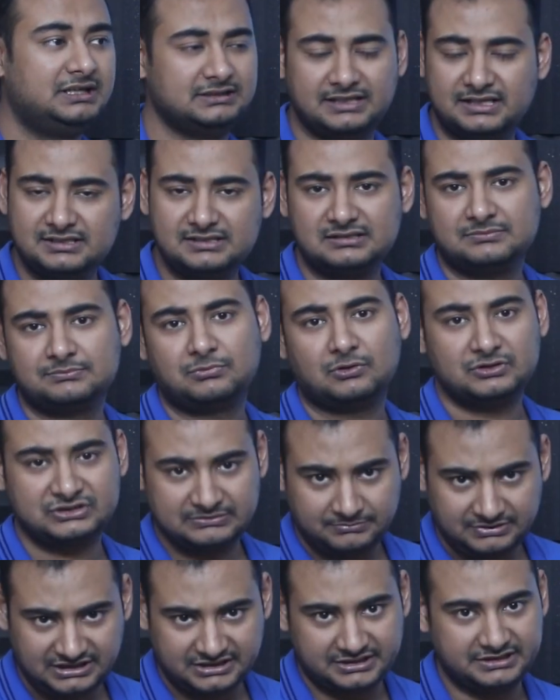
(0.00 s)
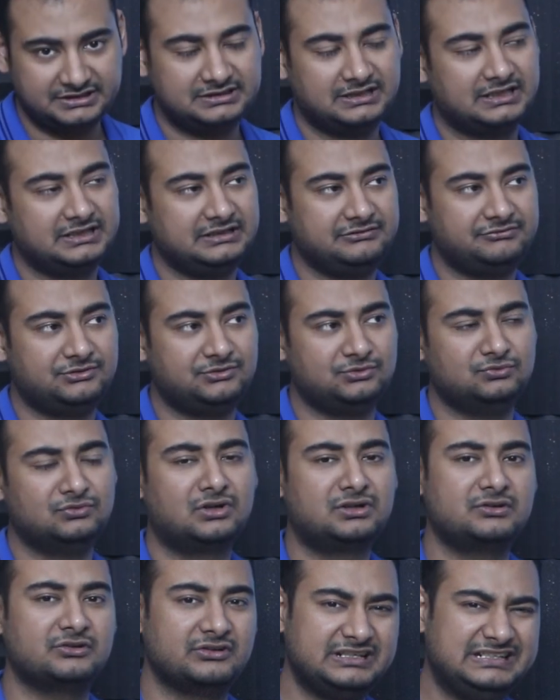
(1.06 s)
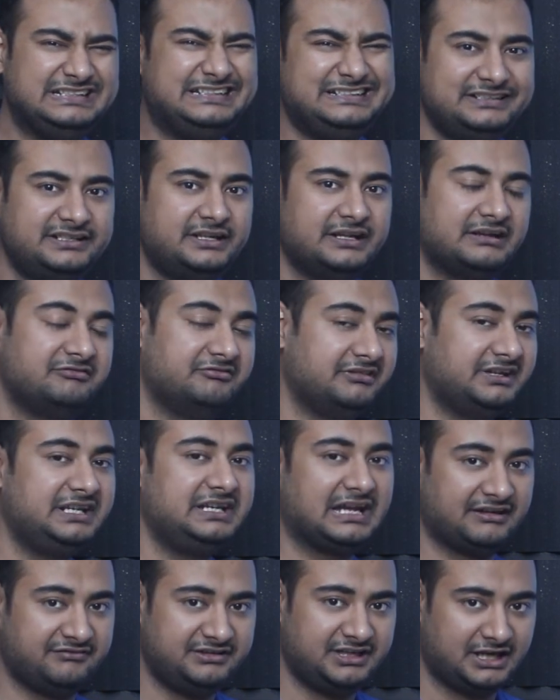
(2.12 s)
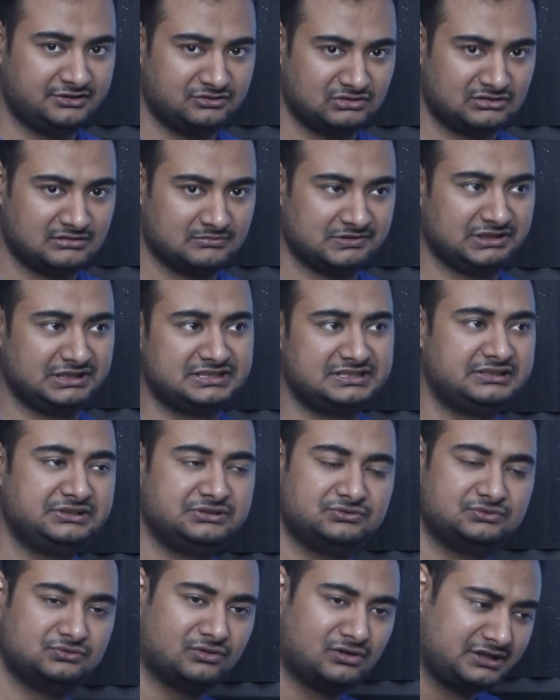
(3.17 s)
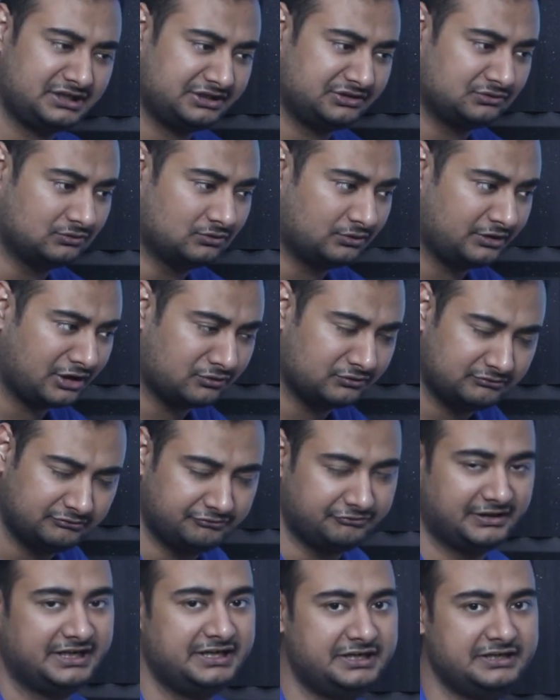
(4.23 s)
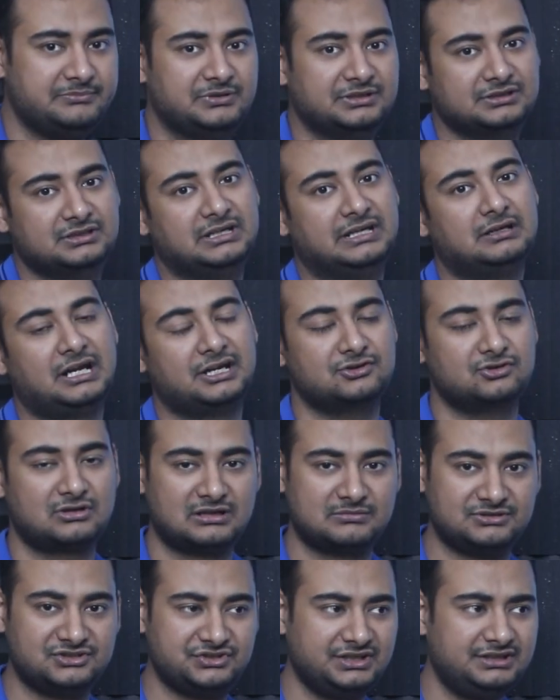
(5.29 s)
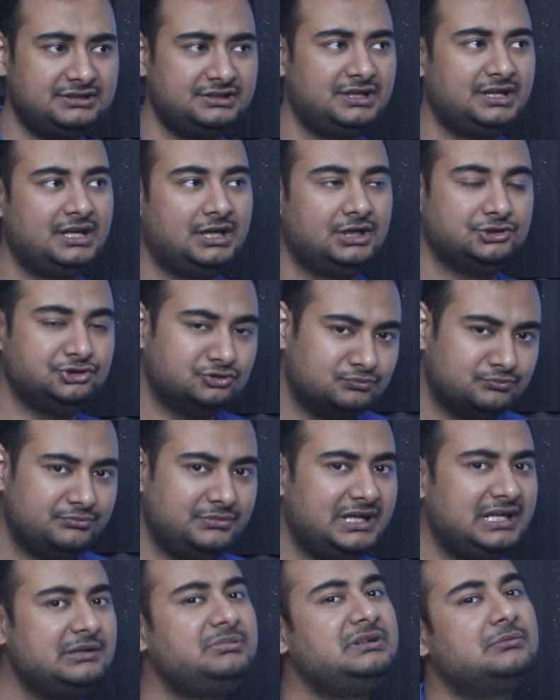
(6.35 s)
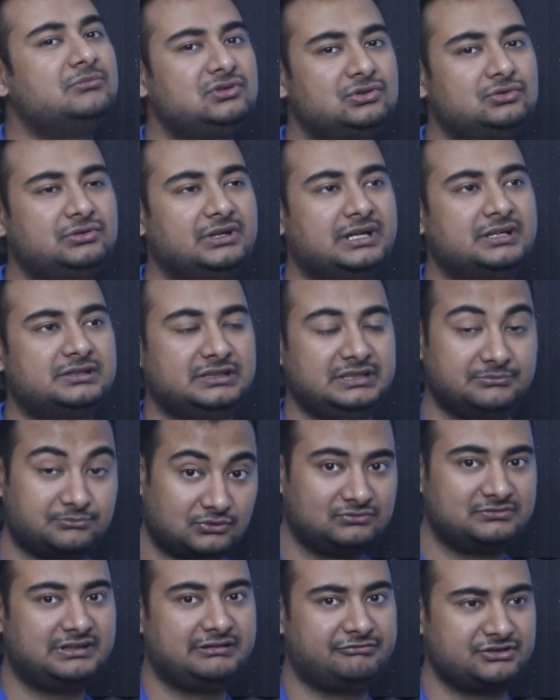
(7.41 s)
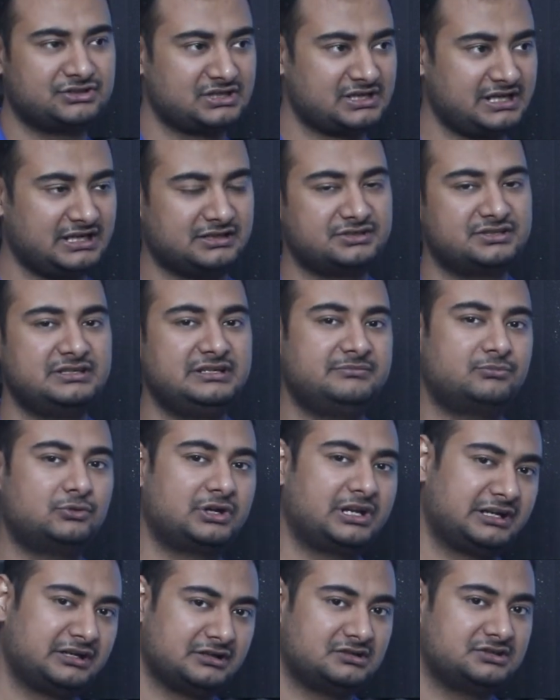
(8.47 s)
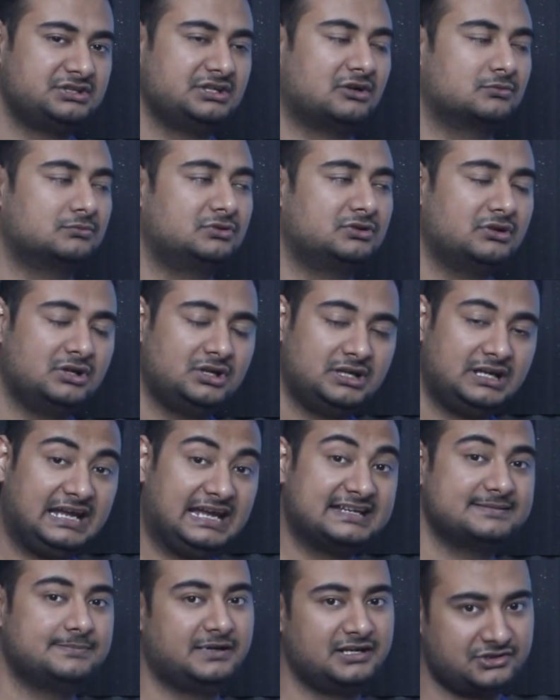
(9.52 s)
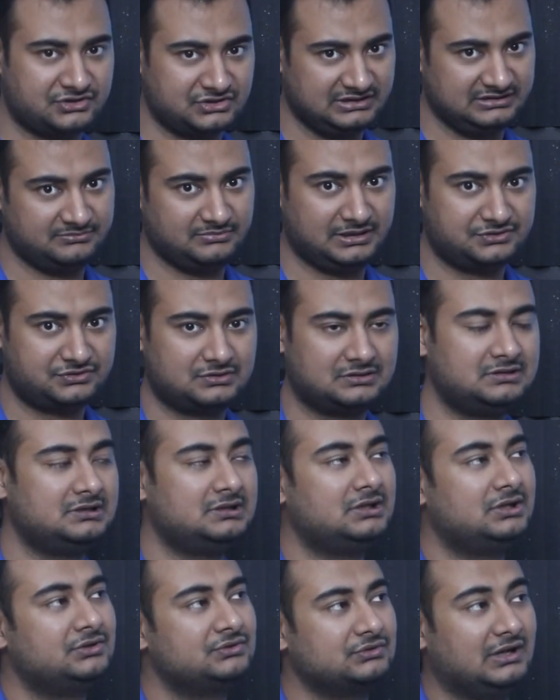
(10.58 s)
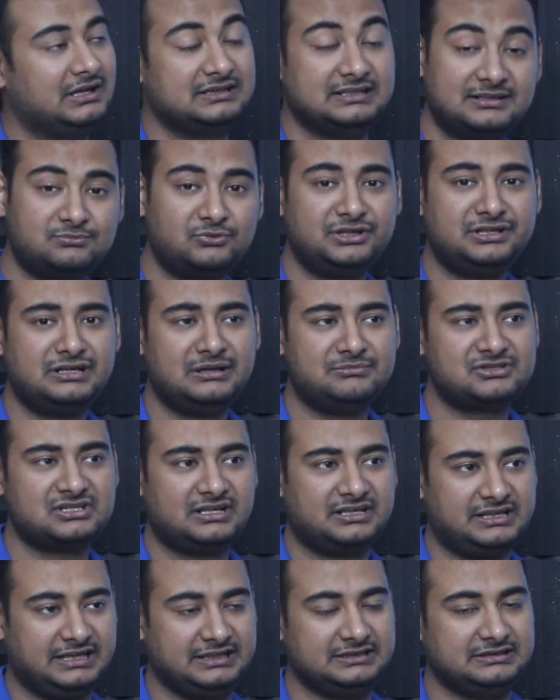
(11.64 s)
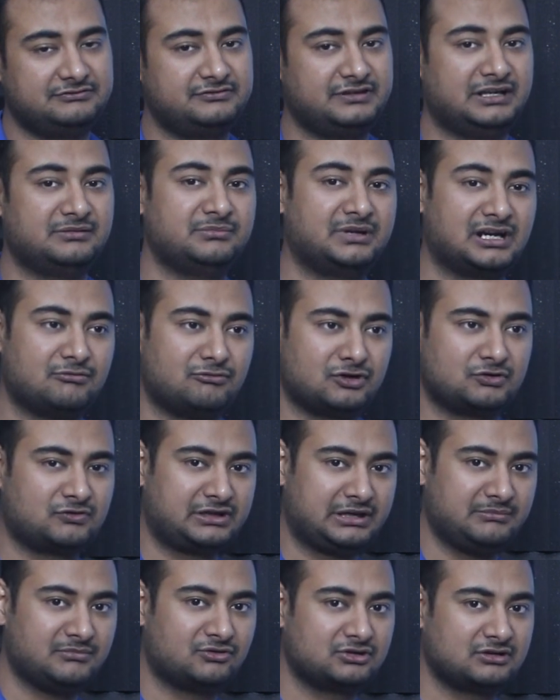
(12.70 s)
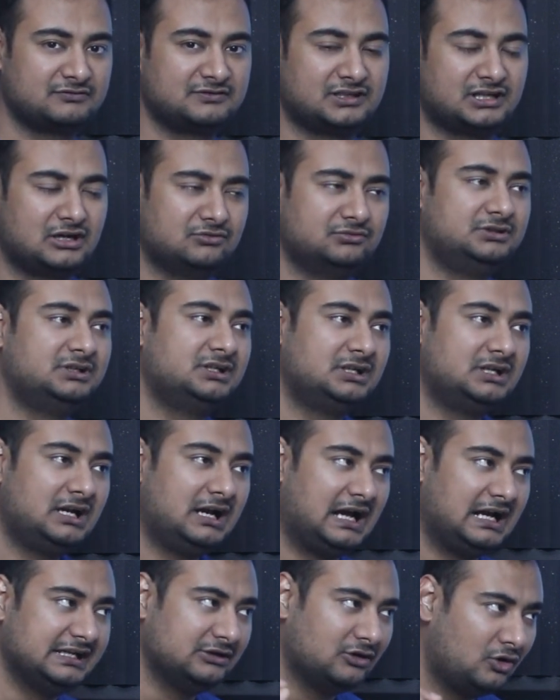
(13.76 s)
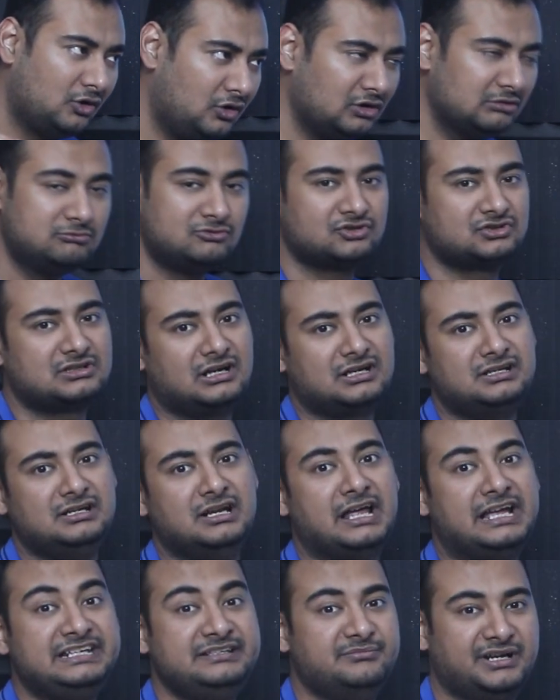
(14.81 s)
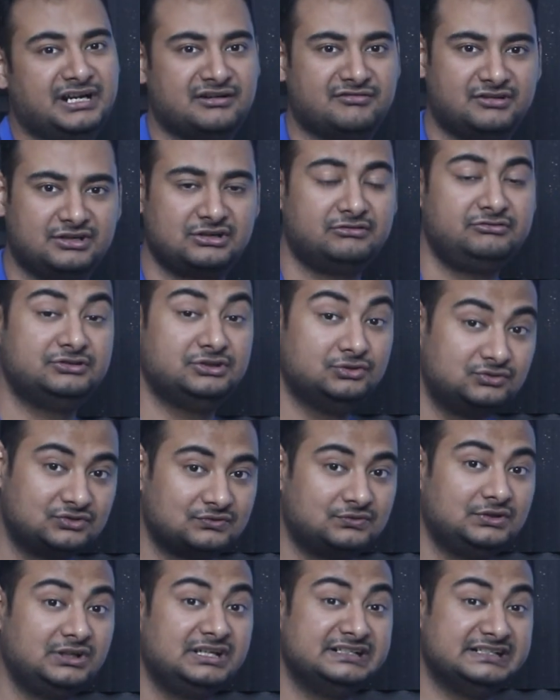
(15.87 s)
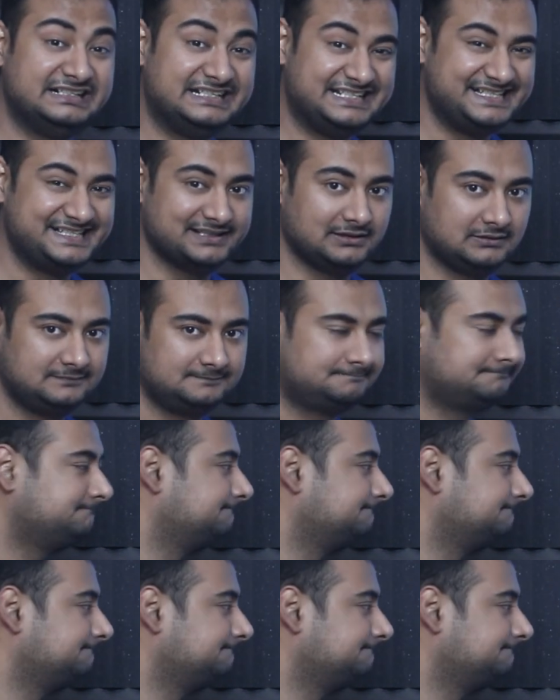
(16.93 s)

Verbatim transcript: There is a possibility that if you do not really need a very heavy hydrocarbon, let's say you do not need to go down very deep in the hydrocarbon chain, you may be able to get improve the efficiency, energy input and energy output exponentially much. So at that point in time, it's like, hey, if 10 megawatt came out of the ground, I almost got 9 megawatt of useful diesel.